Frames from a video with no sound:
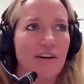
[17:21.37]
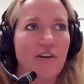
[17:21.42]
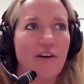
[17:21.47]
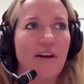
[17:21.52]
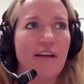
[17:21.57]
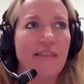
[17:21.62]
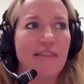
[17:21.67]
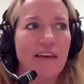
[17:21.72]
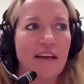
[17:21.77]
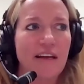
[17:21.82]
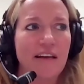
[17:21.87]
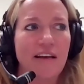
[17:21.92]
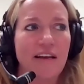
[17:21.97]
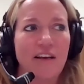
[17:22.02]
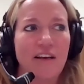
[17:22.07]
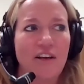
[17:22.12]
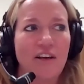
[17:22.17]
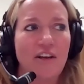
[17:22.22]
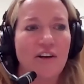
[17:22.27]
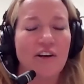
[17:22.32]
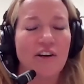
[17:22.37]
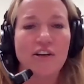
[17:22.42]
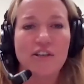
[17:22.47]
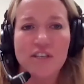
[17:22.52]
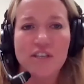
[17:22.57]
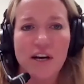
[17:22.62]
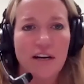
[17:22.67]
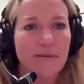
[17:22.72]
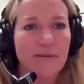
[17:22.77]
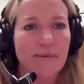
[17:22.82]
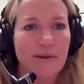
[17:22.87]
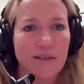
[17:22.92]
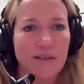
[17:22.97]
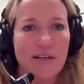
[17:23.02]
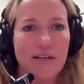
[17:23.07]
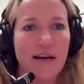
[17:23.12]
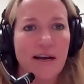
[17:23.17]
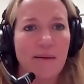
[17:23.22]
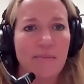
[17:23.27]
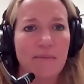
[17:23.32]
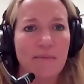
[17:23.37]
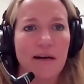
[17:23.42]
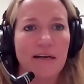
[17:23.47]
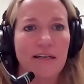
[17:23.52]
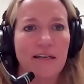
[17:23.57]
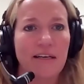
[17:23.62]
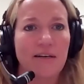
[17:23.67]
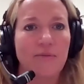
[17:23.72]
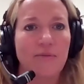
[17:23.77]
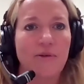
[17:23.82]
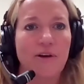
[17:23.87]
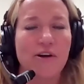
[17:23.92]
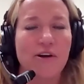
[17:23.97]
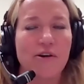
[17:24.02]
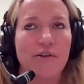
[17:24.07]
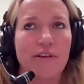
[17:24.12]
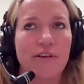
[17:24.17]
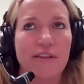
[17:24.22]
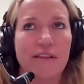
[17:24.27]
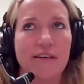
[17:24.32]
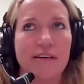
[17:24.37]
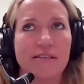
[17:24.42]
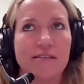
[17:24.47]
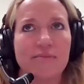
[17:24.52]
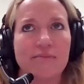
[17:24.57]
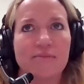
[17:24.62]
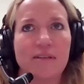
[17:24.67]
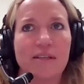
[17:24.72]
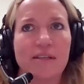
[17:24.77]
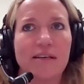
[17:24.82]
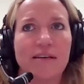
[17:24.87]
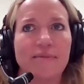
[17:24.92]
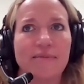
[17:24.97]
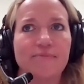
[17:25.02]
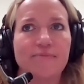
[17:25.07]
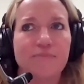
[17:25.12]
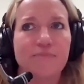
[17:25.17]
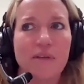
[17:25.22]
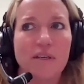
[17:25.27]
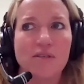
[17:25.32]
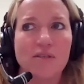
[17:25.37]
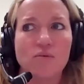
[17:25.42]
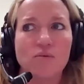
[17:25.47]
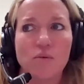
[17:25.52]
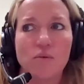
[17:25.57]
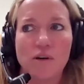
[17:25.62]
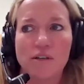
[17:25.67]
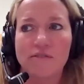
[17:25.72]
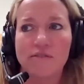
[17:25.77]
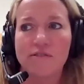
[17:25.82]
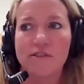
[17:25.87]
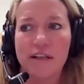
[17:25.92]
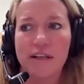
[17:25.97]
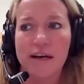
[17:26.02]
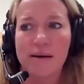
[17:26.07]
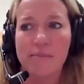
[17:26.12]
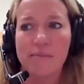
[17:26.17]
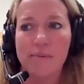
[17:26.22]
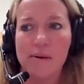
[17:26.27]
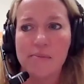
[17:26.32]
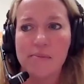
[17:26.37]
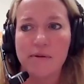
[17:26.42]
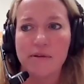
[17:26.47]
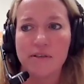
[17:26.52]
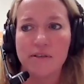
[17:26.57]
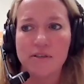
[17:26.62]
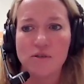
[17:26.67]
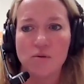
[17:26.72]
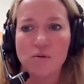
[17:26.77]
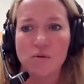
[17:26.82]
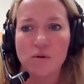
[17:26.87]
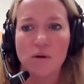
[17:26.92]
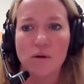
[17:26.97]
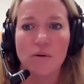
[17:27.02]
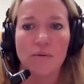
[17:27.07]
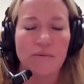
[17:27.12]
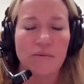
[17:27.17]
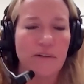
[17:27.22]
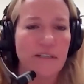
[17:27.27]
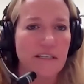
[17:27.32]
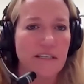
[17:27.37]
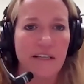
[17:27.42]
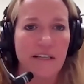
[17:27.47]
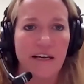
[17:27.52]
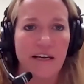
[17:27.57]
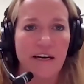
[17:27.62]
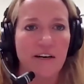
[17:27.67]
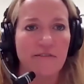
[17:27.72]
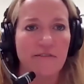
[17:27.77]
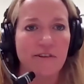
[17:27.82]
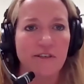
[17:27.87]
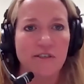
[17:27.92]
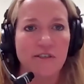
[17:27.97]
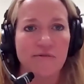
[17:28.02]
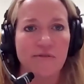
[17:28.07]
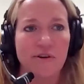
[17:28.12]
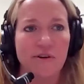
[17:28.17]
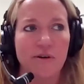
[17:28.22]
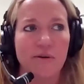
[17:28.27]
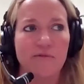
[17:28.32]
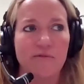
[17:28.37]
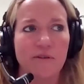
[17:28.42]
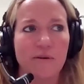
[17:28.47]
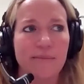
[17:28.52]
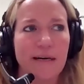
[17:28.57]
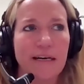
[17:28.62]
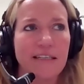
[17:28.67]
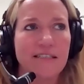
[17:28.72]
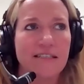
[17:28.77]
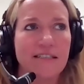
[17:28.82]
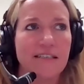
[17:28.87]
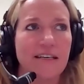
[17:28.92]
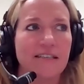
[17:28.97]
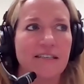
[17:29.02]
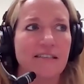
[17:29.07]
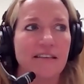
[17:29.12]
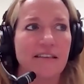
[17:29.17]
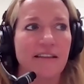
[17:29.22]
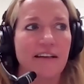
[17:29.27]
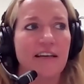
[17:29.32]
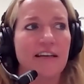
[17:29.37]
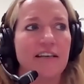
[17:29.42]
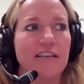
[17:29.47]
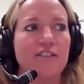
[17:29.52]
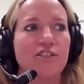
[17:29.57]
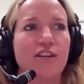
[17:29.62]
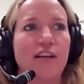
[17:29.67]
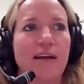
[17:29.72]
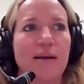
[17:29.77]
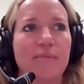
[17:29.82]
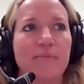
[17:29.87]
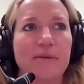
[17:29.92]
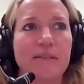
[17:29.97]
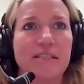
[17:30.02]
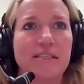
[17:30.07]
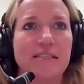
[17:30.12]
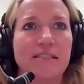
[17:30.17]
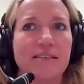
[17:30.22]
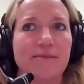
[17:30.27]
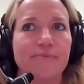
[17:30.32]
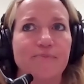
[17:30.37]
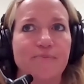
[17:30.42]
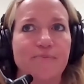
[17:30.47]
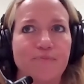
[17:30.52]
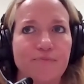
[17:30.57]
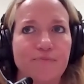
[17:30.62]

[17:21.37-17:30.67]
great that, you talk about time blocking, and we know that that's something that has worked for a lot of people in school when we did the interviews for Hopeful Mindsets on the college campus. And